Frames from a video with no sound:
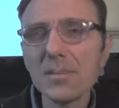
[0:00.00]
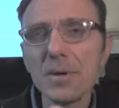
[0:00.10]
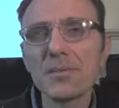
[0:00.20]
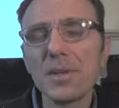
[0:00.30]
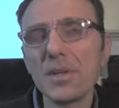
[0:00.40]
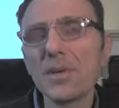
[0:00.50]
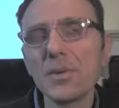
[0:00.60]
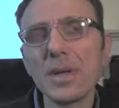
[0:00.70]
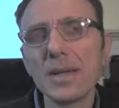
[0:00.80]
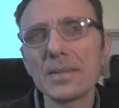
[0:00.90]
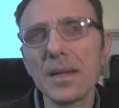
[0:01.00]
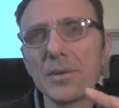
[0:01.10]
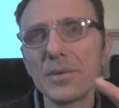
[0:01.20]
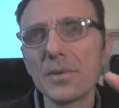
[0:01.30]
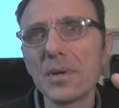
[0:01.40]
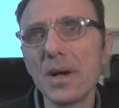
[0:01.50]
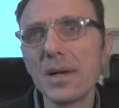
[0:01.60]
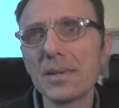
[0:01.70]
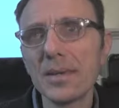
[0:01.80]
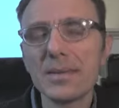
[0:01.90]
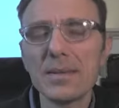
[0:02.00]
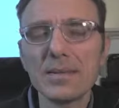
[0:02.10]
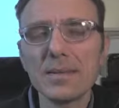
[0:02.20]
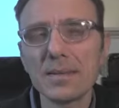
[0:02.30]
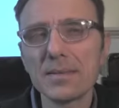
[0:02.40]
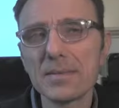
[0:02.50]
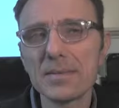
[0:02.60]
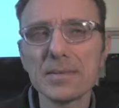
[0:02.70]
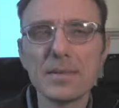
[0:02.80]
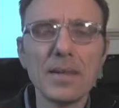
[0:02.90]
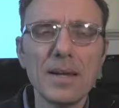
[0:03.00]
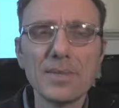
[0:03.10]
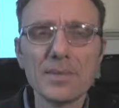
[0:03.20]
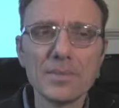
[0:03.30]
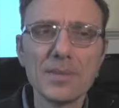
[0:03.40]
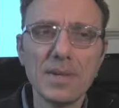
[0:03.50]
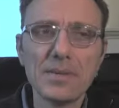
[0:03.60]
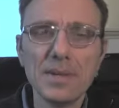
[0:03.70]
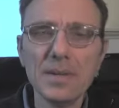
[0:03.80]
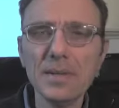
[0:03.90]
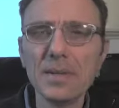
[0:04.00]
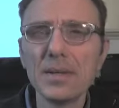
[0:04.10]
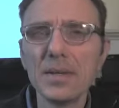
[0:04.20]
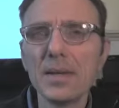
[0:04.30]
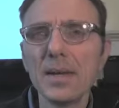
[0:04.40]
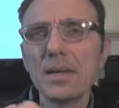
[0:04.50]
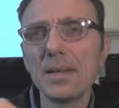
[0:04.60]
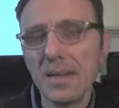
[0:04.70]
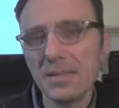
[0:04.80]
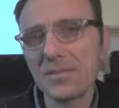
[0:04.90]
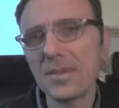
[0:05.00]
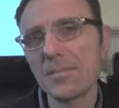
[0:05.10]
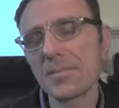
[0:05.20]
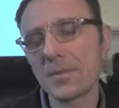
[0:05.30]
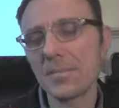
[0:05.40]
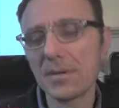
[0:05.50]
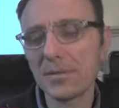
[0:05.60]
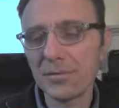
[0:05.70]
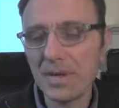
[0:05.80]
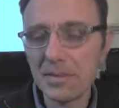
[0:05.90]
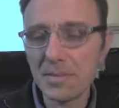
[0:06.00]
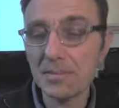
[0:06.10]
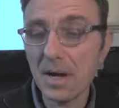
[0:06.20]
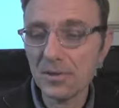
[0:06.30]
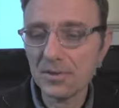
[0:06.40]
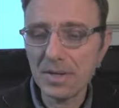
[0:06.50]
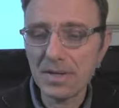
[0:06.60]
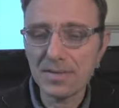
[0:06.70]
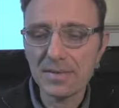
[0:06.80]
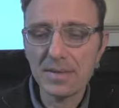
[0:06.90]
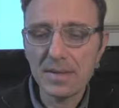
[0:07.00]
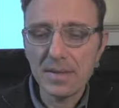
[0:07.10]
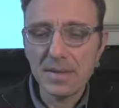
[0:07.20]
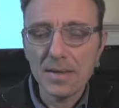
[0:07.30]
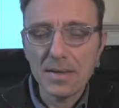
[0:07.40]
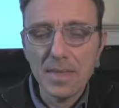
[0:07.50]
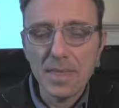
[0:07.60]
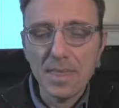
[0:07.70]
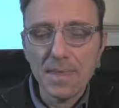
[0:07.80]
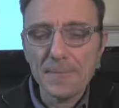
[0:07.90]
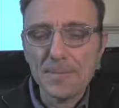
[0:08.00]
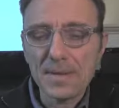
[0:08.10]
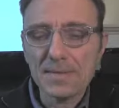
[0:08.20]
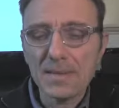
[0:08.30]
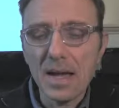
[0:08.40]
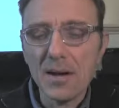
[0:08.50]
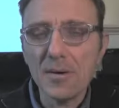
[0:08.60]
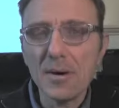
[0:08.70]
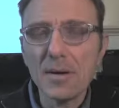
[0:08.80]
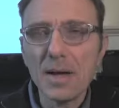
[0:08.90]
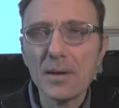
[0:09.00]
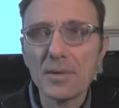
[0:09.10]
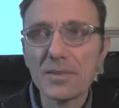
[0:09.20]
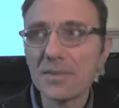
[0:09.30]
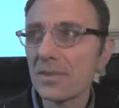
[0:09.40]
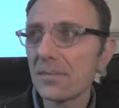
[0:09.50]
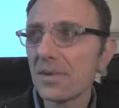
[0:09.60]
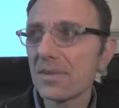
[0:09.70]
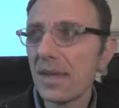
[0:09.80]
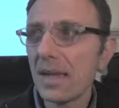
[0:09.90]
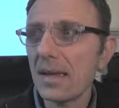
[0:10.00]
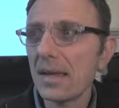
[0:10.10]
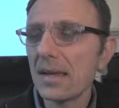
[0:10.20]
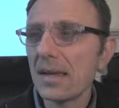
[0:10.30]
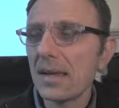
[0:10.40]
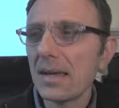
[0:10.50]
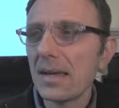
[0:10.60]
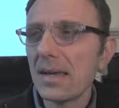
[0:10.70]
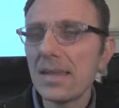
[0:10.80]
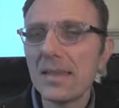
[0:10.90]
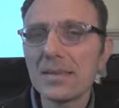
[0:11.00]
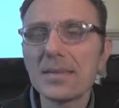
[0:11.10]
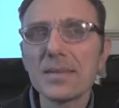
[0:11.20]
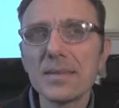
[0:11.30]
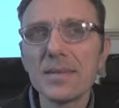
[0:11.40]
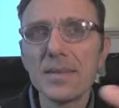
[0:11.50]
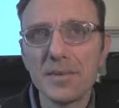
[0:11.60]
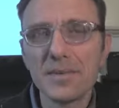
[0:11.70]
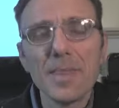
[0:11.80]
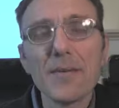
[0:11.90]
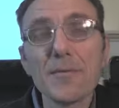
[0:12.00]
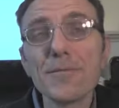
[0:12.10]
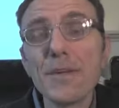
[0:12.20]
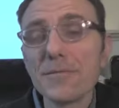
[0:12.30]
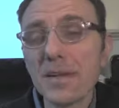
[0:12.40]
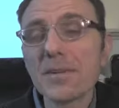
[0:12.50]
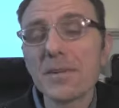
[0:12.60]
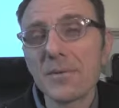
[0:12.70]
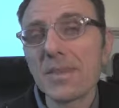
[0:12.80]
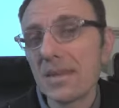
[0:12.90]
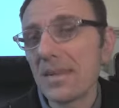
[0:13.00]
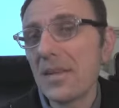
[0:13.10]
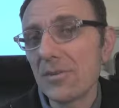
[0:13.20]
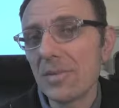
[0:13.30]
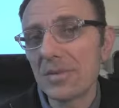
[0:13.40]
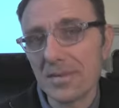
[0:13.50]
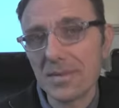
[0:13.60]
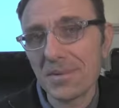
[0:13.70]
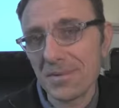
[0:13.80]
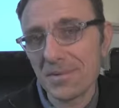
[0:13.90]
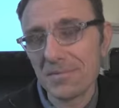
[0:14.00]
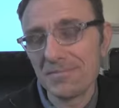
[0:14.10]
about ridicule and how to guard that classroom setting in a later chapter about freedom and boundaries. But now I just want to say that there is a fear factor within each participant.